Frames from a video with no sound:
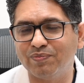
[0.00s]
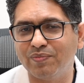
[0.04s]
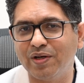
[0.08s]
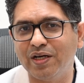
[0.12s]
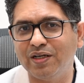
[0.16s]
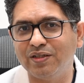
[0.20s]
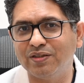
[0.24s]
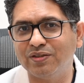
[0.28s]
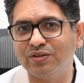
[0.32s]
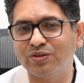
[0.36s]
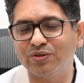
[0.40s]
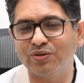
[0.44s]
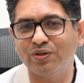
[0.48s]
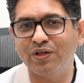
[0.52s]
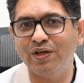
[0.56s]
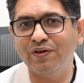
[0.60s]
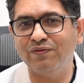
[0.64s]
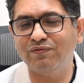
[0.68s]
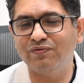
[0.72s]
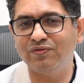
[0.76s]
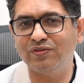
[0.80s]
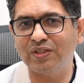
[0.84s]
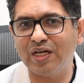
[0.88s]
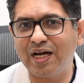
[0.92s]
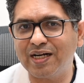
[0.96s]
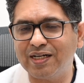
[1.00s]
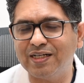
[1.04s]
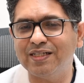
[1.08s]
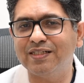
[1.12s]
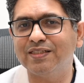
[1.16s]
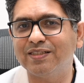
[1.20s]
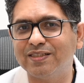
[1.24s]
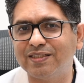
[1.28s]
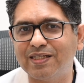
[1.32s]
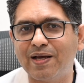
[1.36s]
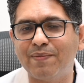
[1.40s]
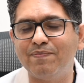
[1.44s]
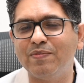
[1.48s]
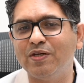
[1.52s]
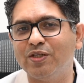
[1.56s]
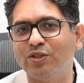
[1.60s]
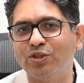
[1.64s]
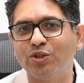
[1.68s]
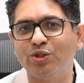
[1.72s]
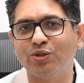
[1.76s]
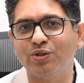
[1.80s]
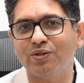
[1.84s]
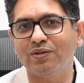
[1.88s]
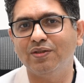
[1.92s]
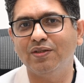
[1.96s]
made. So if that is
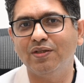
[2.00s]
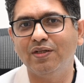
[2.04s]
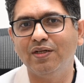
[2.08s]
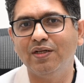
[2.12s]
damaged,